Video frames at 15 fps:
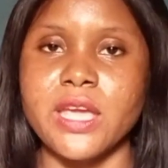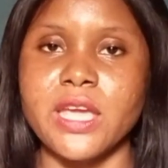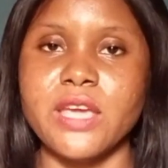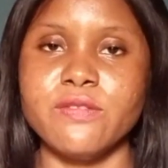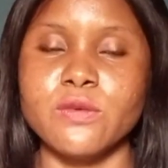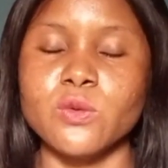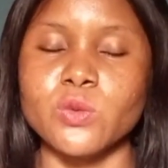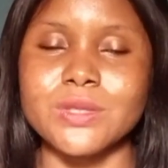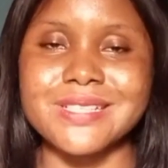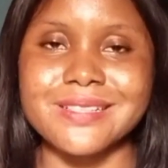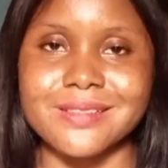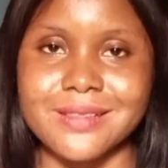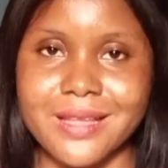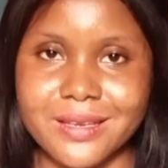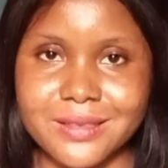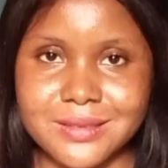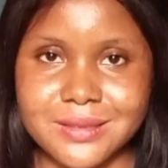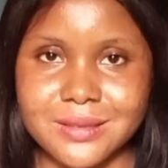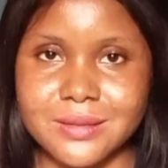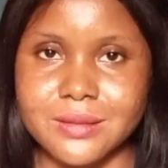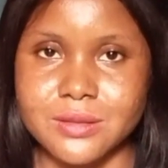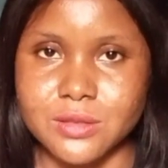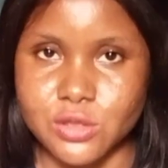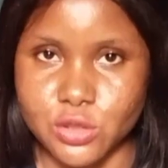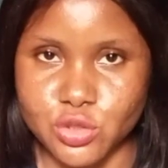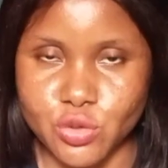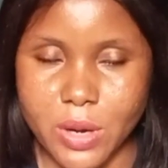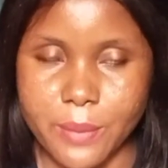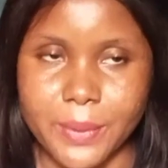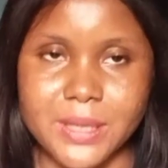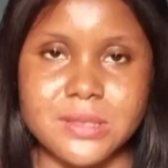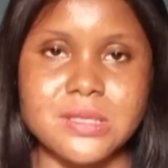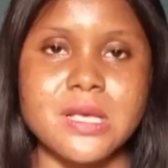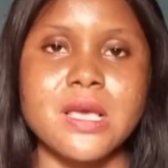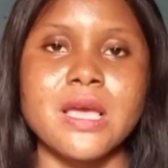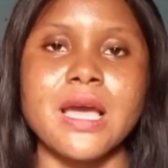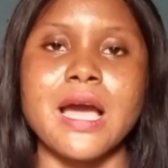even with less subscribers,